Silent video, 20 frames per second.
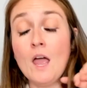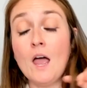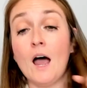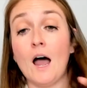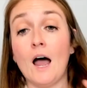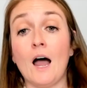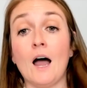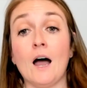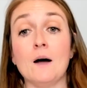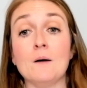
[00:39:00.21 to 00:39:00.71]

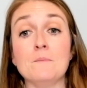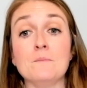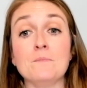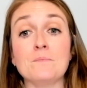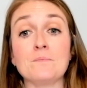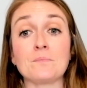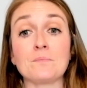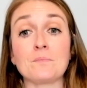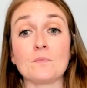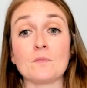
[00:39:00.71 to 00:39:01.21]
um,
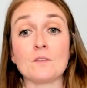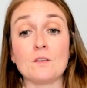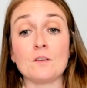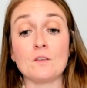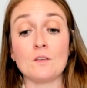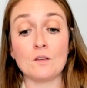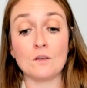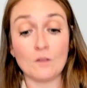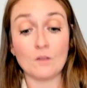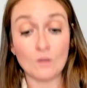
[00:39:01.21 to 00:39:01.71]

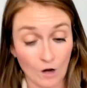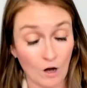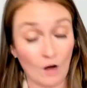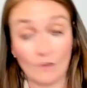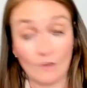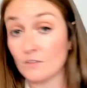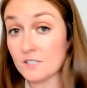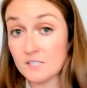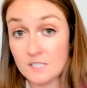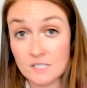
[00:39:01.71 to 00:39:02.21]

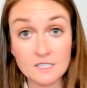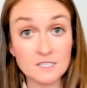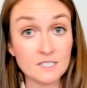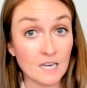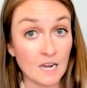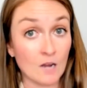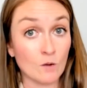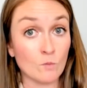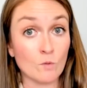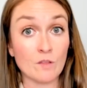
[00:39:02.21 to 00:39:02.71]
obviously
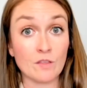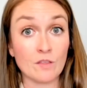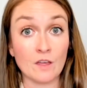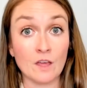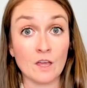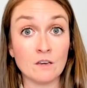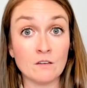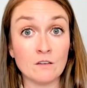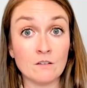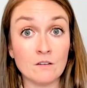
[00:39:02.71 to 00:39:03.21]
staying
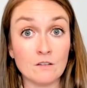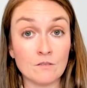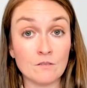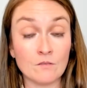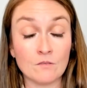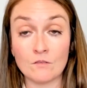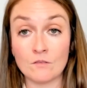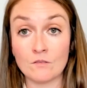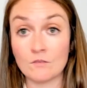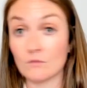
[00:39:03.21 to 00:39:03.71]
within
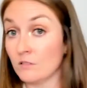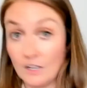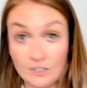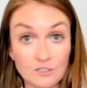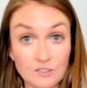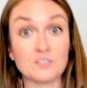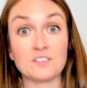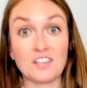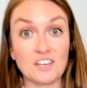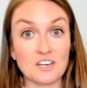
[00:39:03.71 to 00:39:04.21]

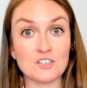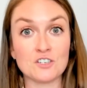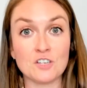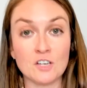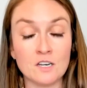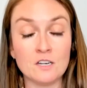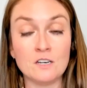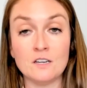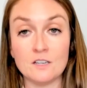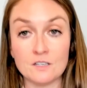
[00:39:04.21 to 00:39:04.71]

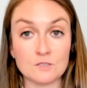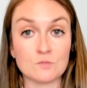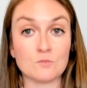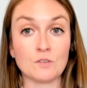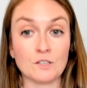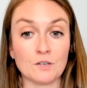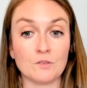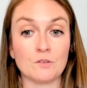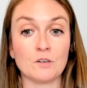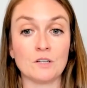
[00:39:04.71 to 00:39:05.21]
legislation is
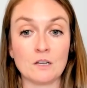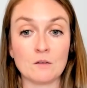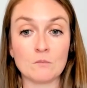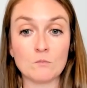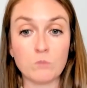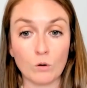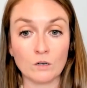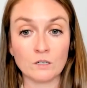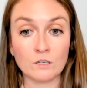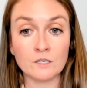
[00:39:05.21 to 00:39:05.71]
really, really
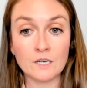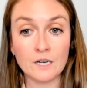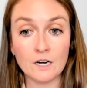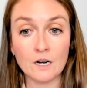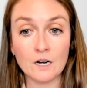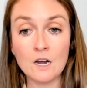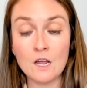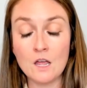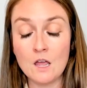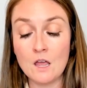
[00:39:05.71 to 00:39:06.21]
important
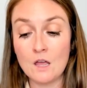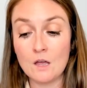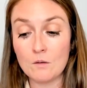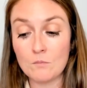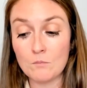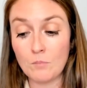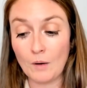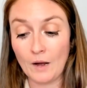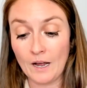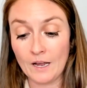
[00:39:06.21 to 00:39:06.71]
here,
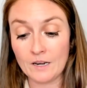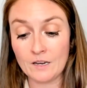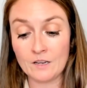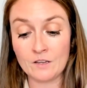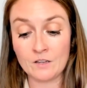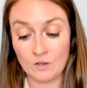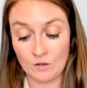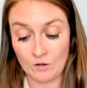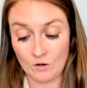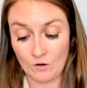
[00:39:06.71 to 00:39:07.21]
but
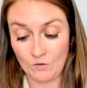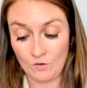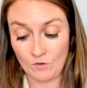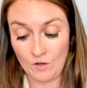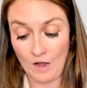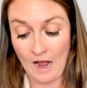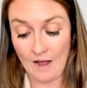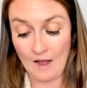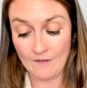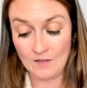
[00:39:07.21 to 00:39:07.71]

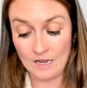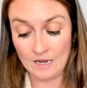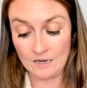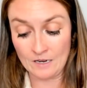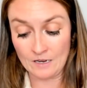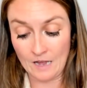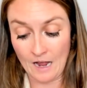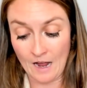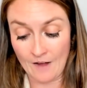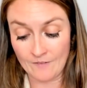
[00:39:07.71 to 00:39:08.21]

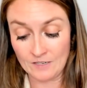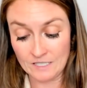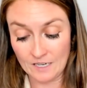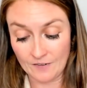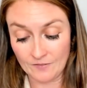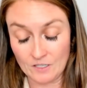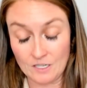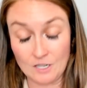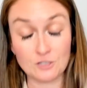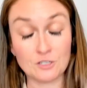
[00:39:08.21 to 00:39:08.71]
having
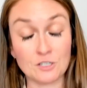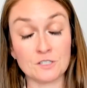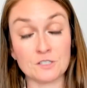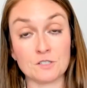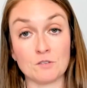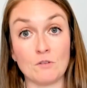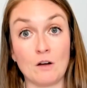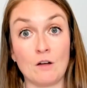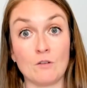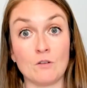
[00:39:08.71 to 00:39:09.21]
definitions
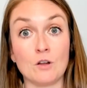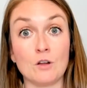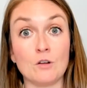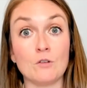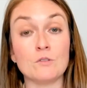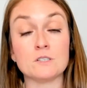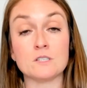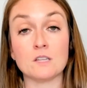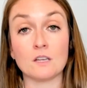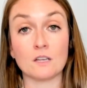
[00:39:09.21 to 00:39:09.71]
around who
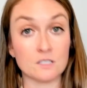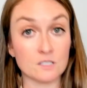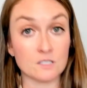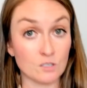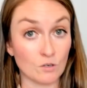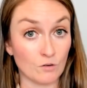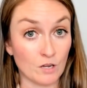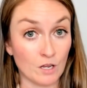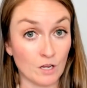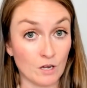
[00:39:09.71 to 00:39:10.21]
is the
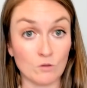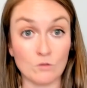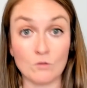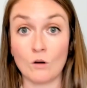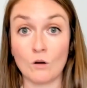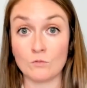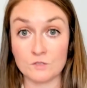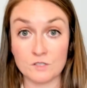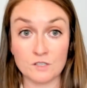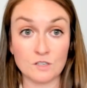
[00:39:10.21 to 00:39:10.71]
custodian, who
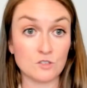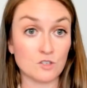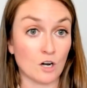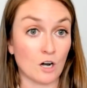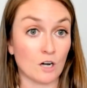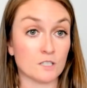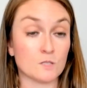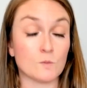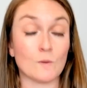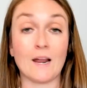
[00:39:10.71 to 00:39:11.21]
owns the
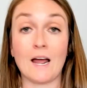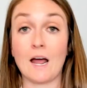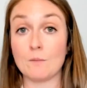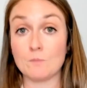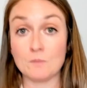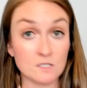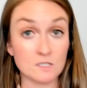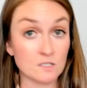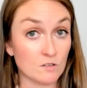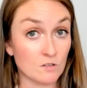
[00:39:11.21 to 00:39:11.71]
charts, what
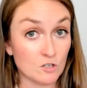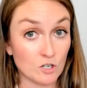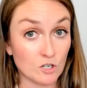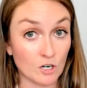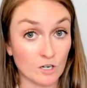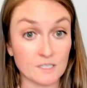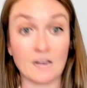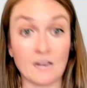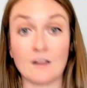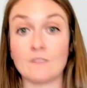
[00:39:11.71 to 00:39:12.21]
happens to the
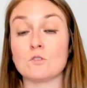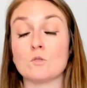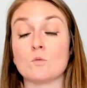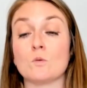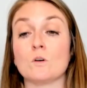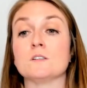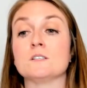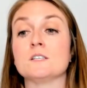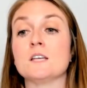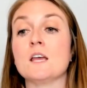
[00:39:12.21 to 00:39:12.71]
charts
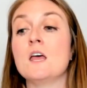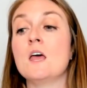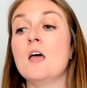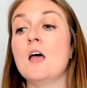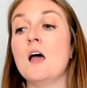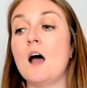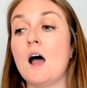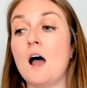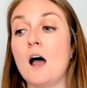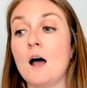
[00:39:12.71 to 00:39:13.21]
afterwards,
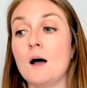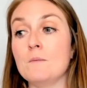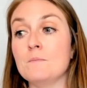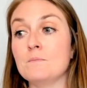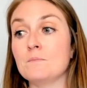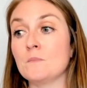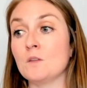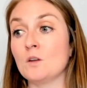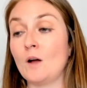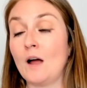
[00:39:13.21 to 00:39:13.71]

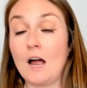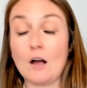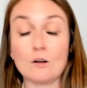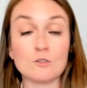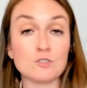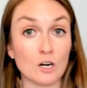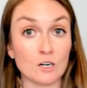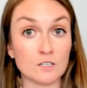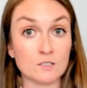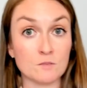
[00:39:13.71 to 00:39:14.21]
how
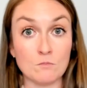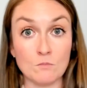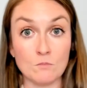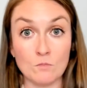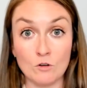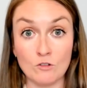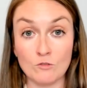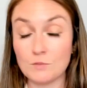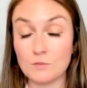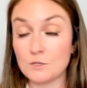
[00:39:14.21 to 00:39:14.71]
charts
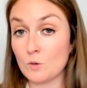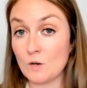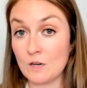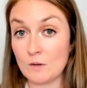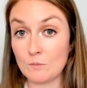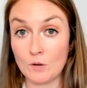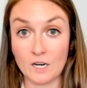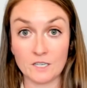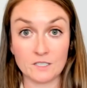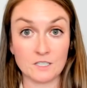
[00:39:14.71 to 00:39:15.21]
move
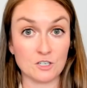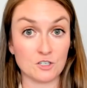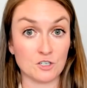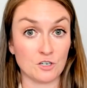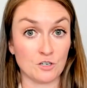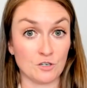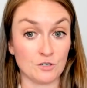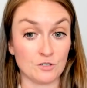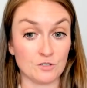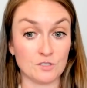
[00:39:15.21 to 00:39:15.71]
between
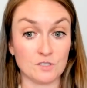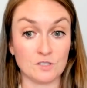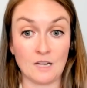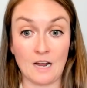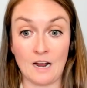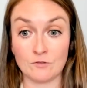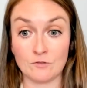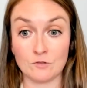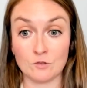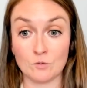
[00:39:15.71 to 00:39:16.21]
practitioners
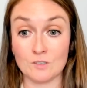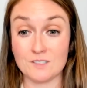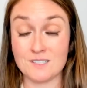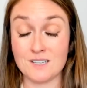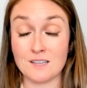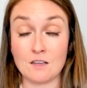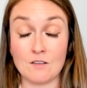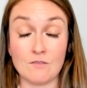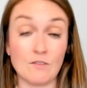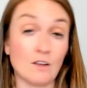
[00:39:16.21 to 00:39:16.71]
afterwards
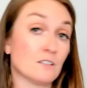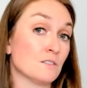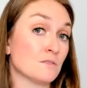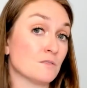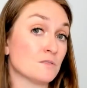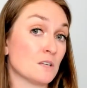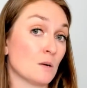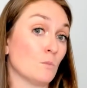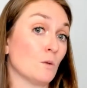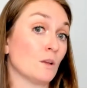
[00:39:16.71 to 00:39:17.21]
in the event of
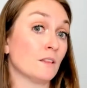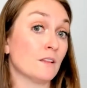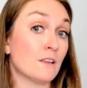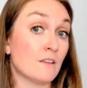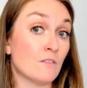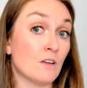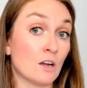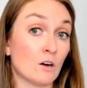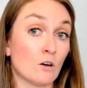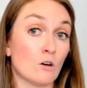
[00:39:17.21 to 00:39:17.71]
someone
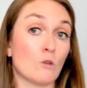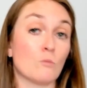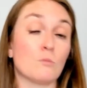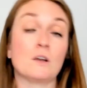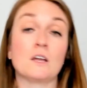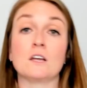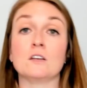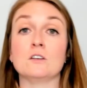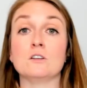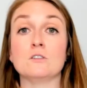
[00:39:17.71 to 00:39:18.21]
leaving or
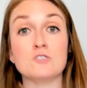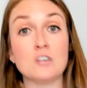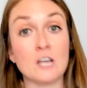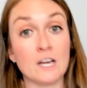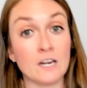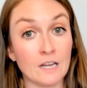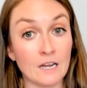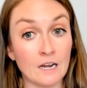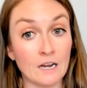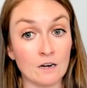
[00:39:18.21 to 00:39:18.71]
opening a new
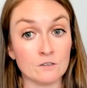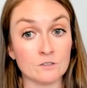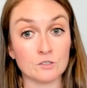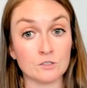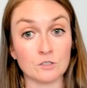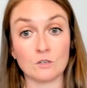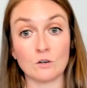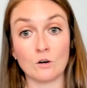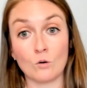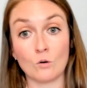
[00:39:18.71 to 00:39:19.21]
Jane account
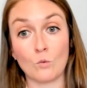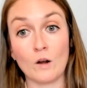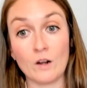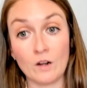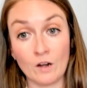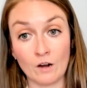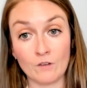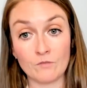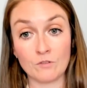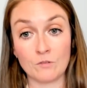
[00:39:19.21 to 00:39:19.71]
or
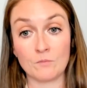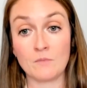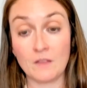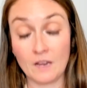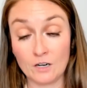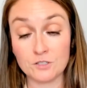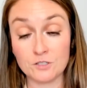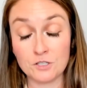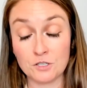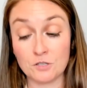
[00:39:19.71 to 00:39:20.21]
whatnot from
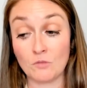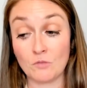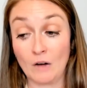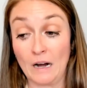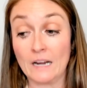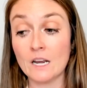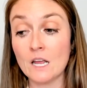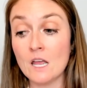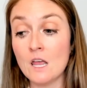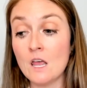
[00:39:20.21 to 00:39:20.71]
there too,
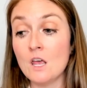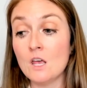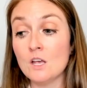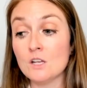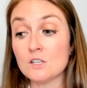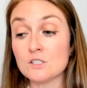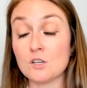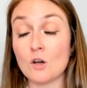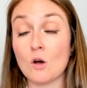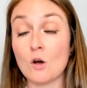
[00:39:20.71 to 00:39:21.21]
right?
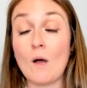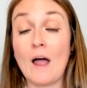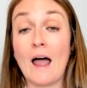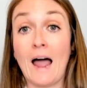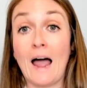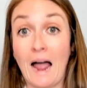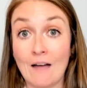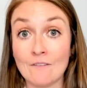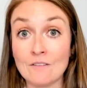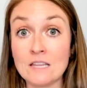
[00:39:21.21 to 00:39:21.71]
So
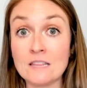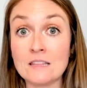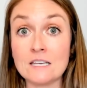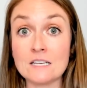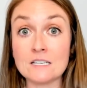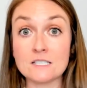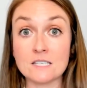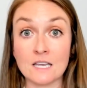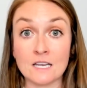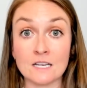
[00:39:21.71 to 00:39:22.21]
having
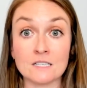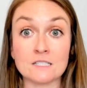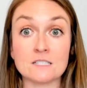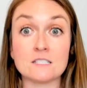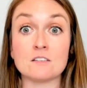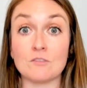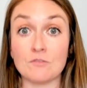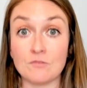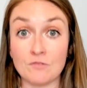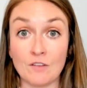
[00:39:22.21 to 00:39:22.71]
these things
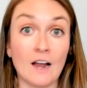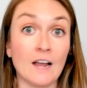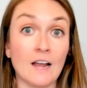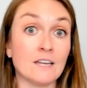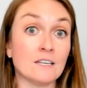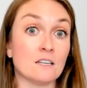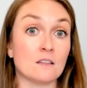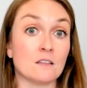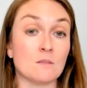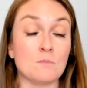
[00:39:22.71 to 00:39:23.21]

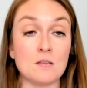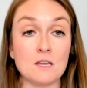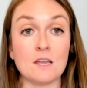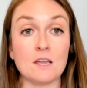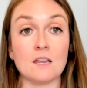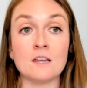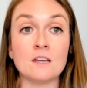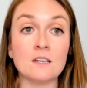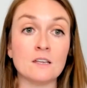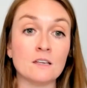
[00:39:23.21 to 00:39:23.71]
defined at the
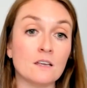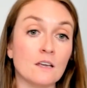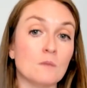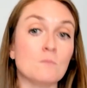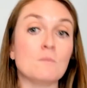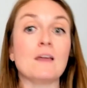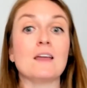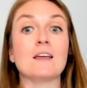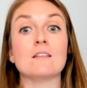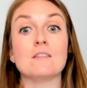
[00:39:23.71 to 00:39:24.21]
beginning can
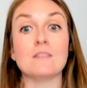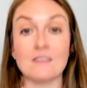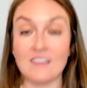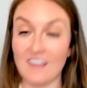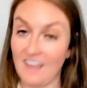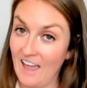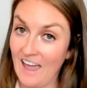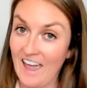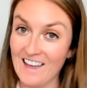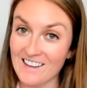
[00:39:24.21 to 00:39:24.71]
make
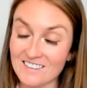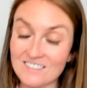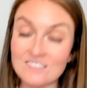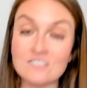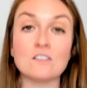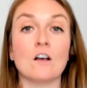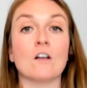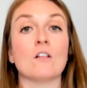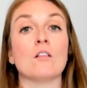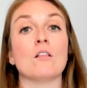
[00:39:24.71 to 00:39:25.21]
the
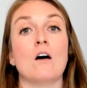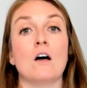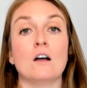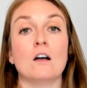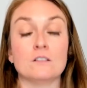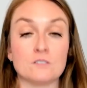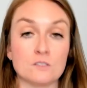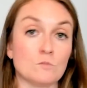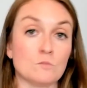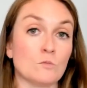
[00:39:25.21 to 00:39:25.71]
end a lot
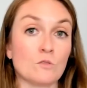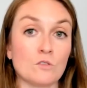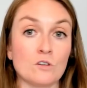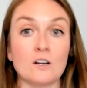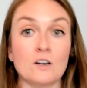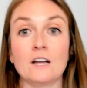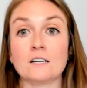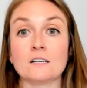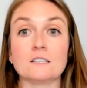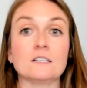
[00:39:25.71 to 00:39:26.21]
smoother
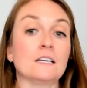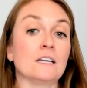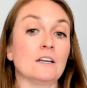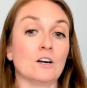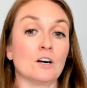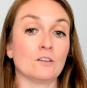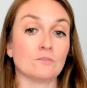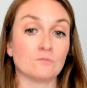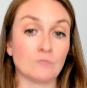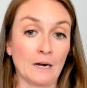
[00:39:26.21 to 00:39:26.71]
and
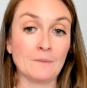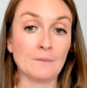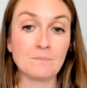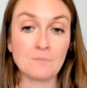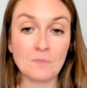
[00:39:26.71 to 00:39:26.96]
cleaner, right?